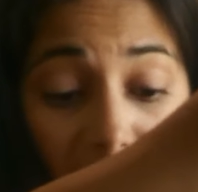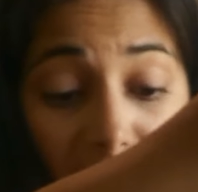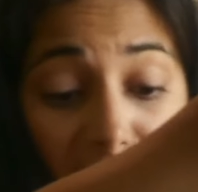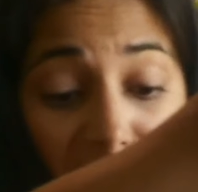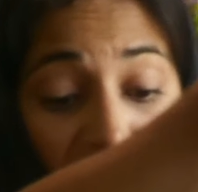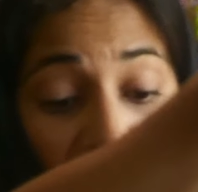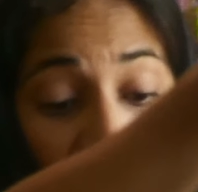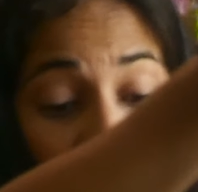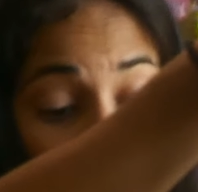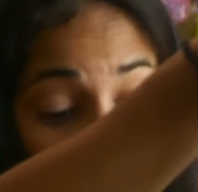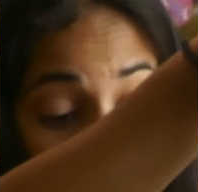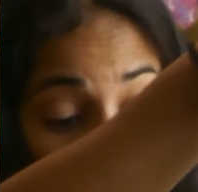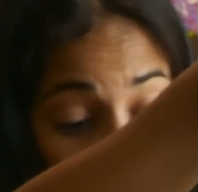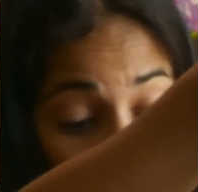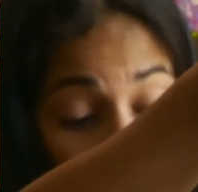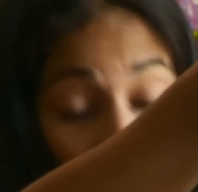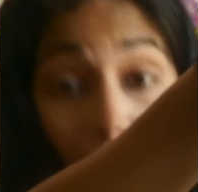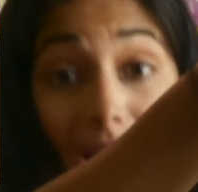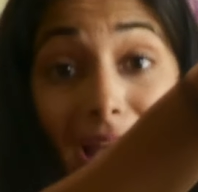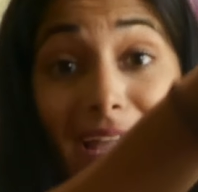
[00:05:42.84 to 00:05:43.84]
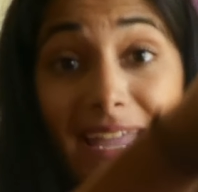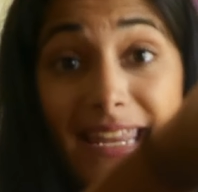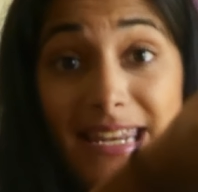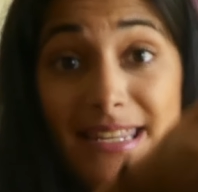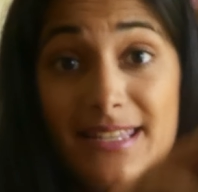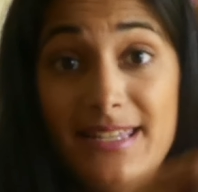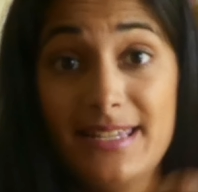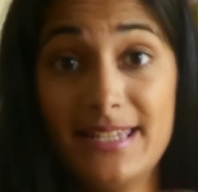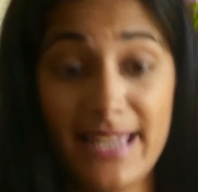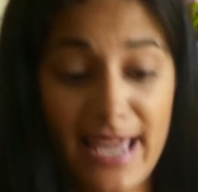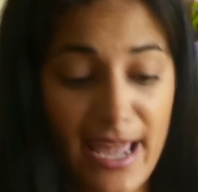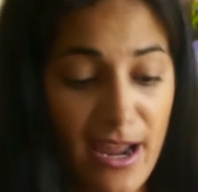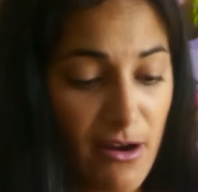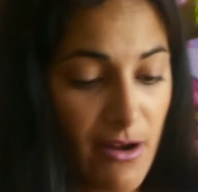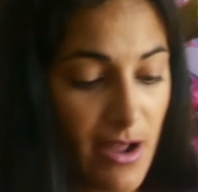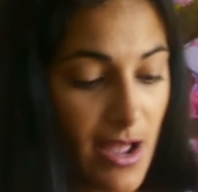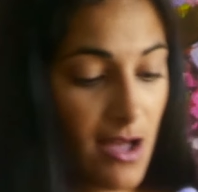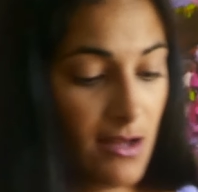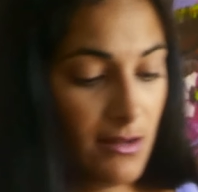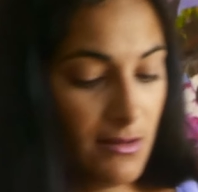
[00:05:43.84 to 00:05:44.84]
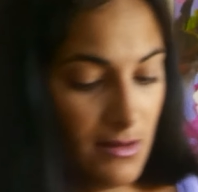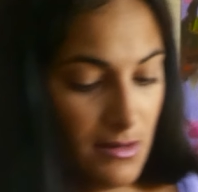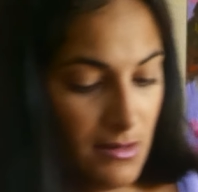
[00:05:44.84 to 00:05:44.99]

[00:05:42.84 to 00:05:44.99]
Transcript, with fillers: if you are getting this carrier,